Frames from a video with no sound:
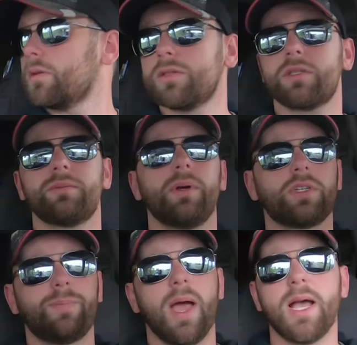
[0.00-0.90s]
Just
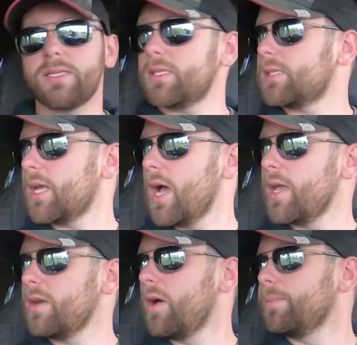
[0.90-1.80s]
about to pass this guy.
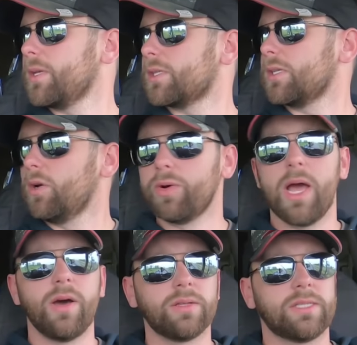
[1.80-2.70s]
You know, I'm gonna slow
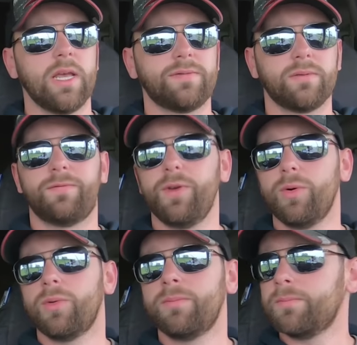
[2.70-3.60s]
down and save some fuel.